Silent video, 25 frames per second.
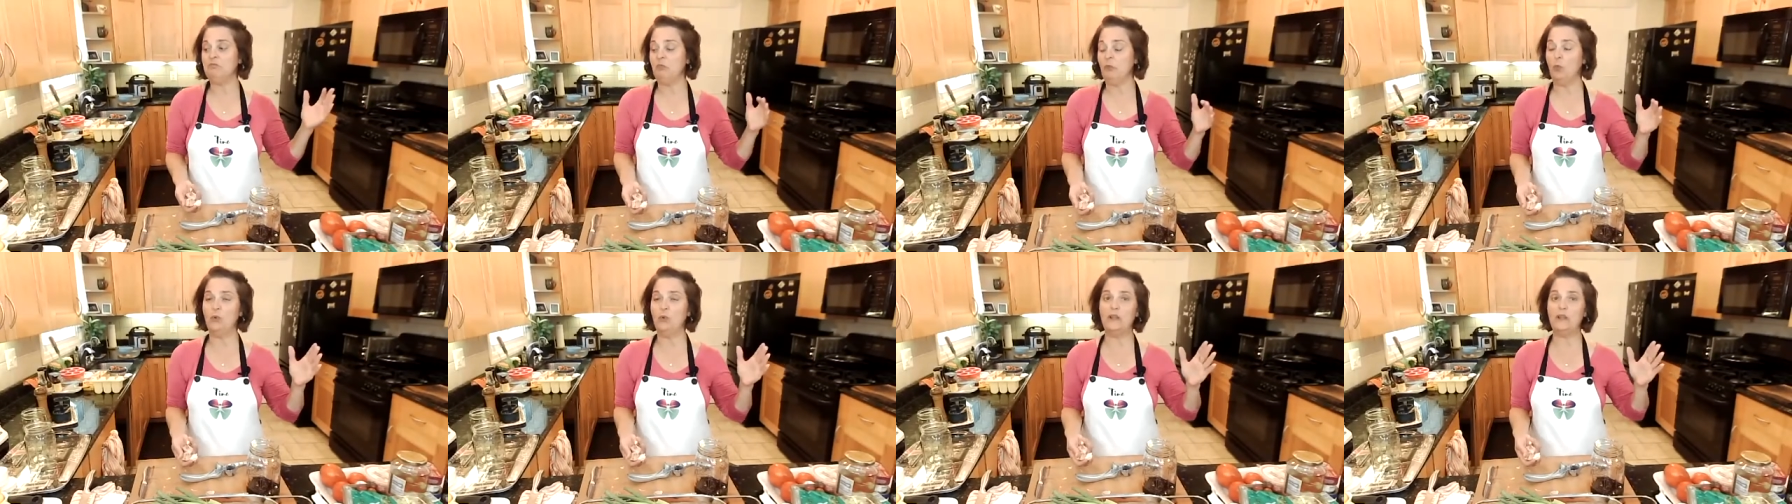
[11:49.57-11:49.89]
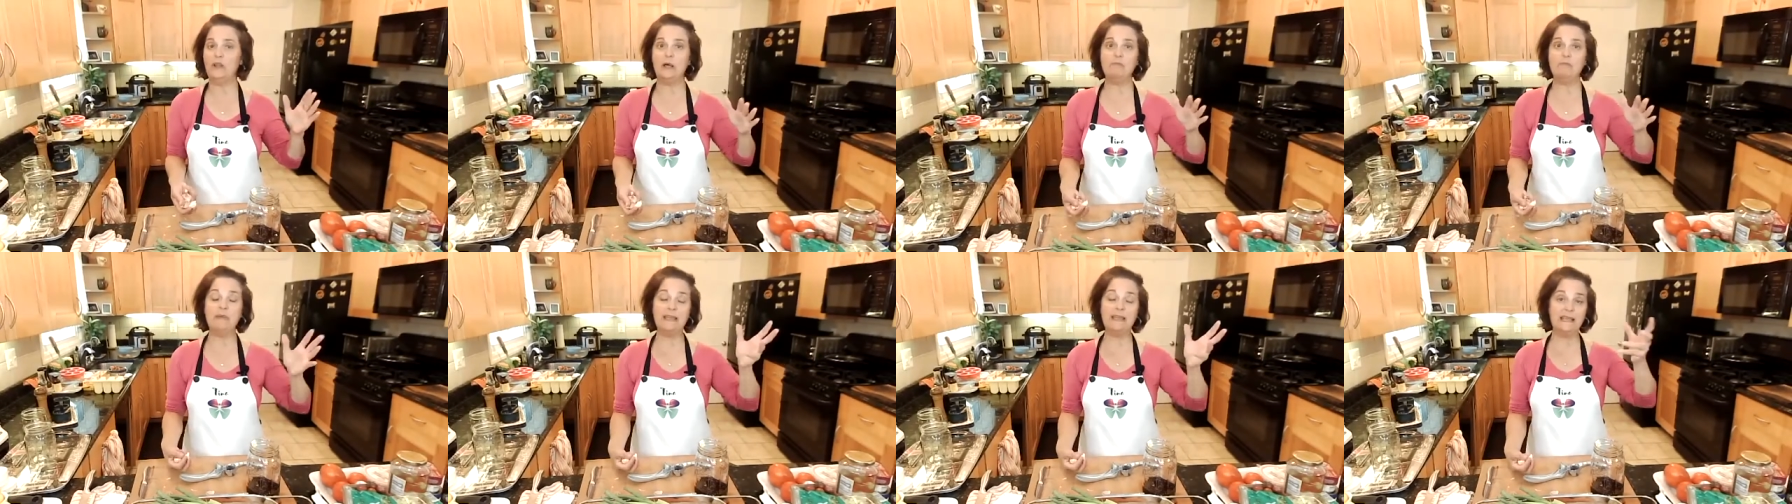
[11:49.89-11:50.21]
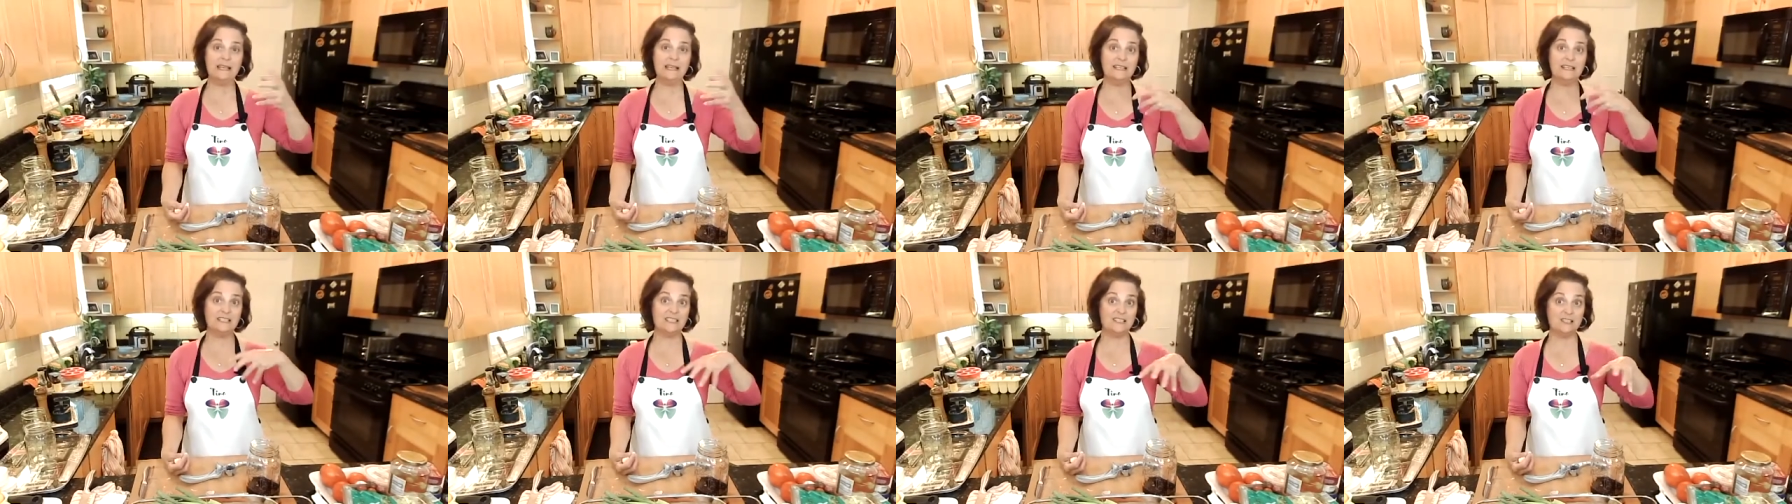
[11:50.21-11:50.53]
when I'm
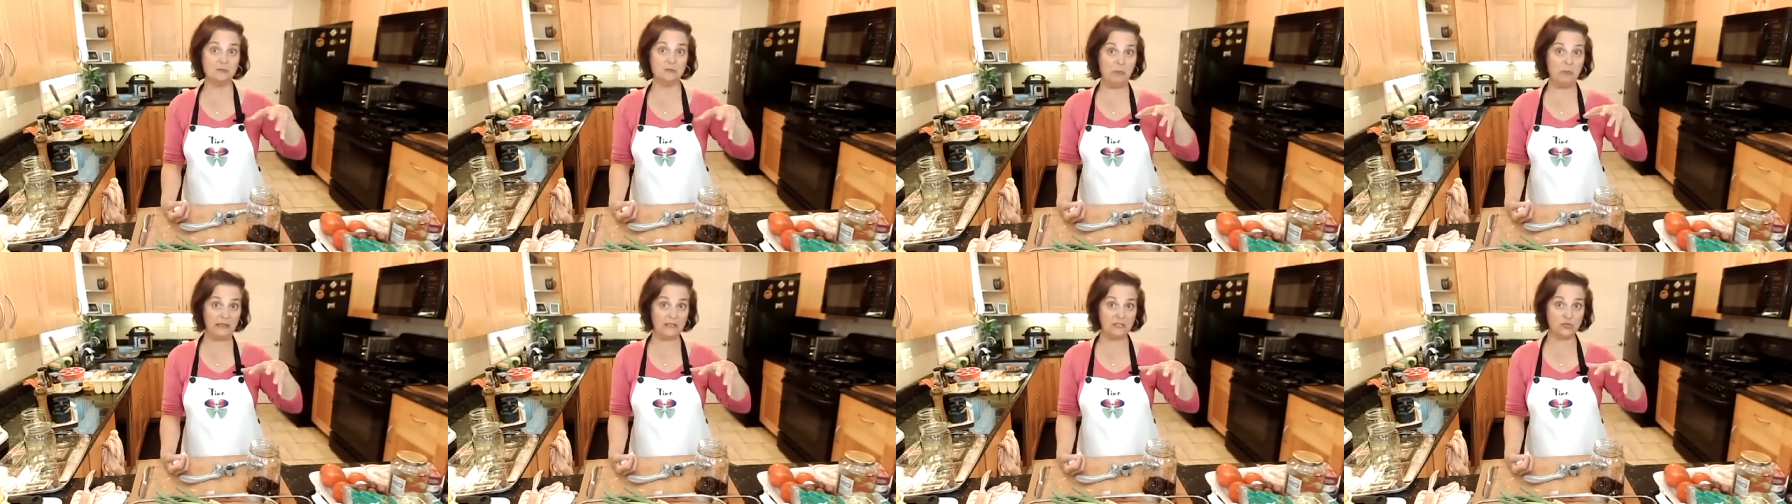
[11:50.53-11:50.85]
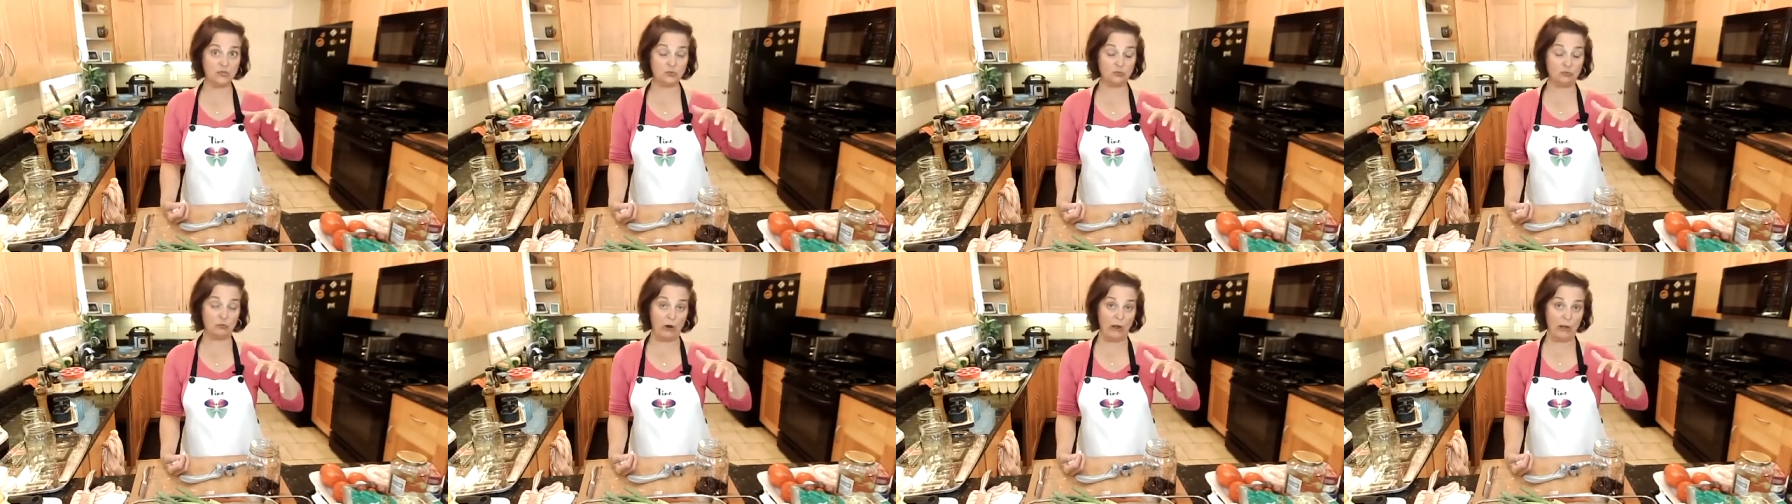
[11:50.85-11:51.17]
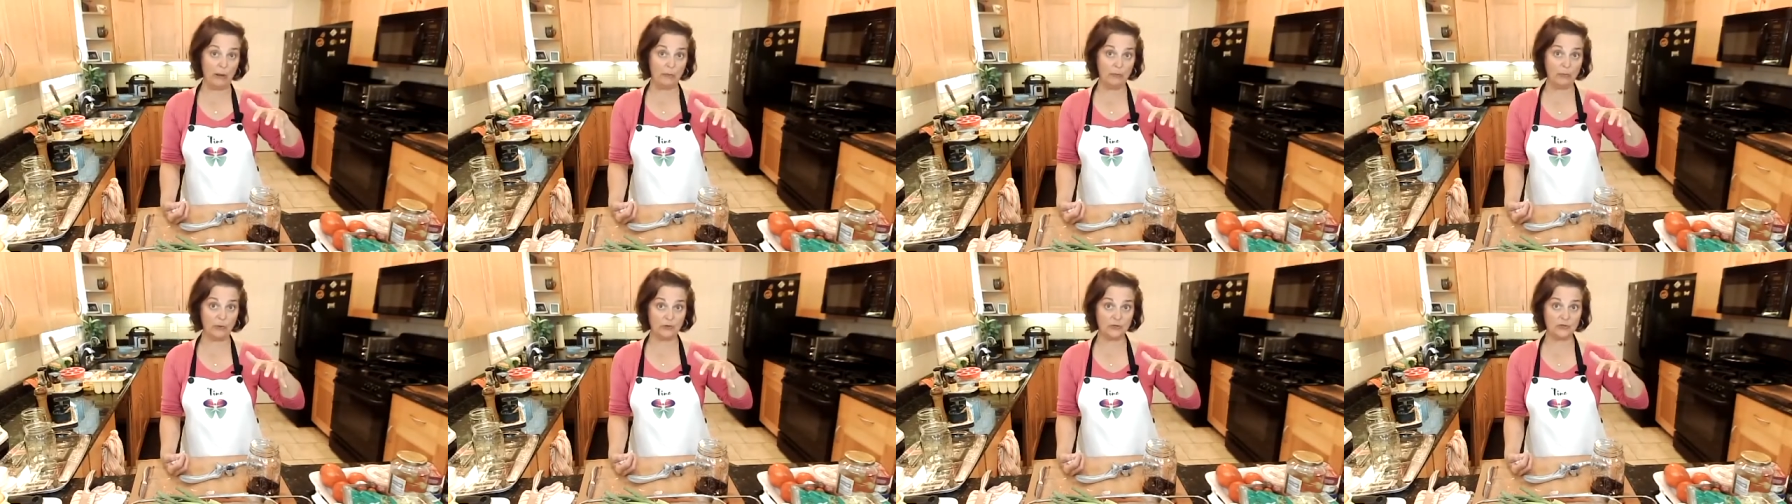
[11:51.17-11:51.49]
making a spice
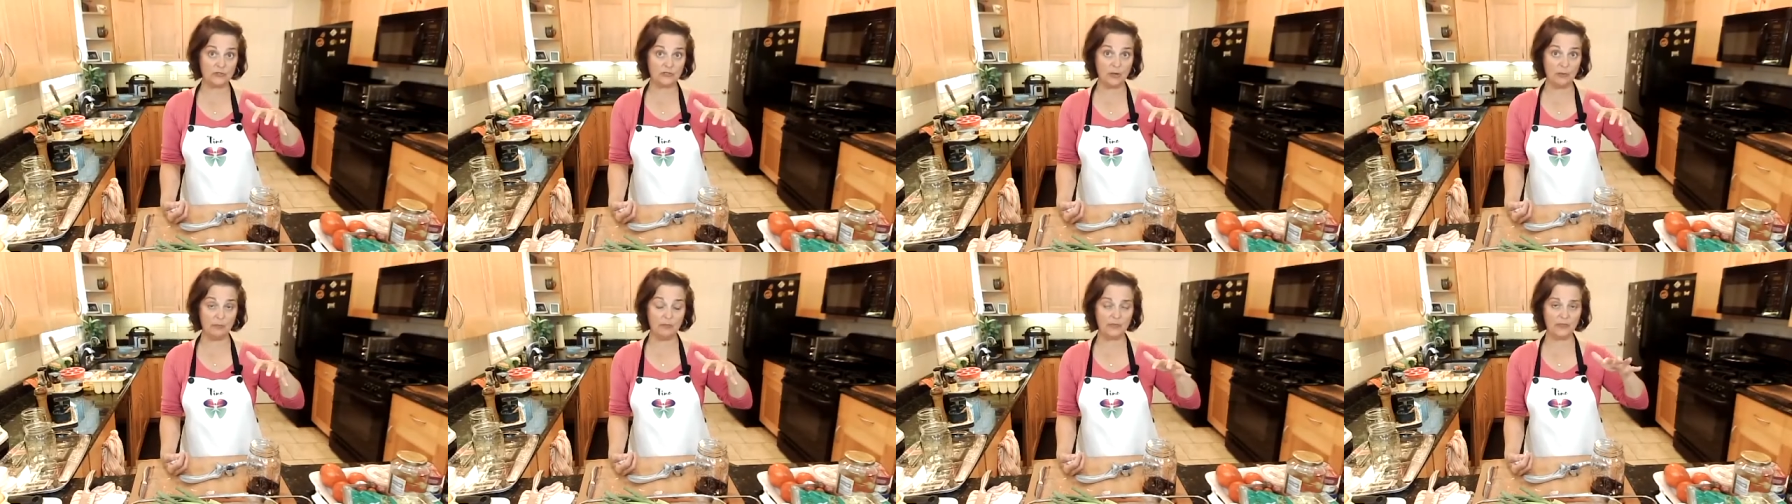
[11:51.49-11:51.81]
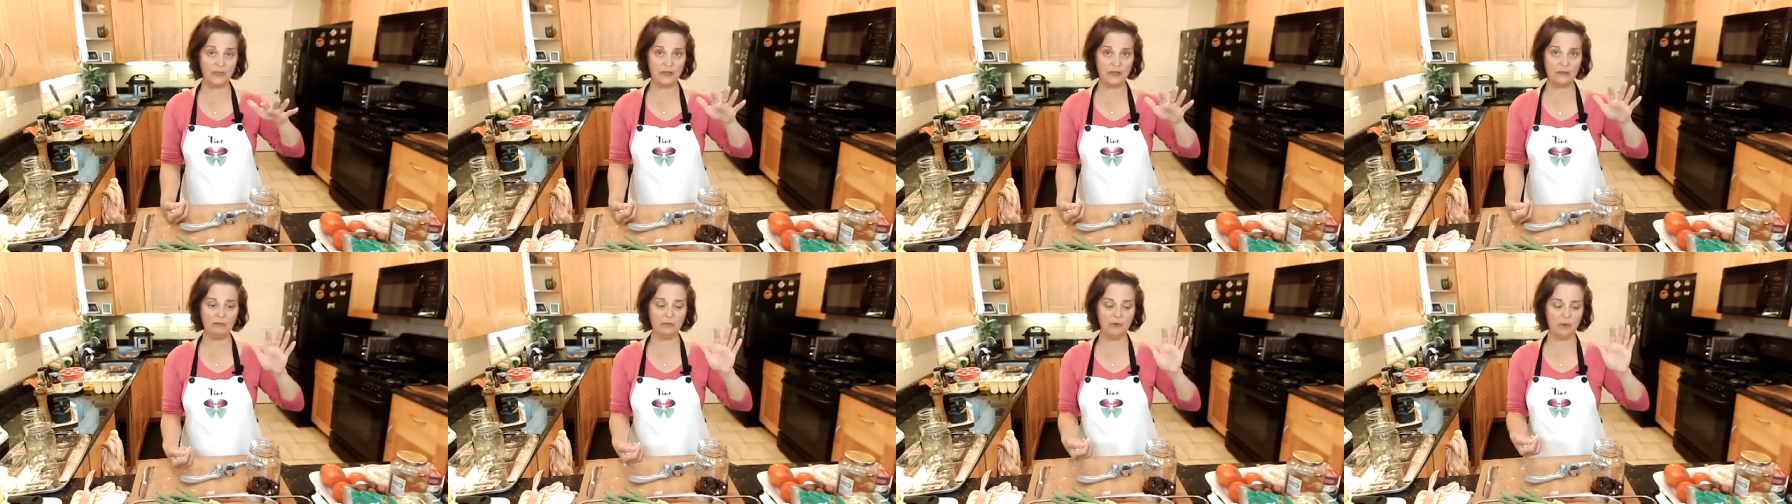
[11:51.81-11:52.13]
rub or something,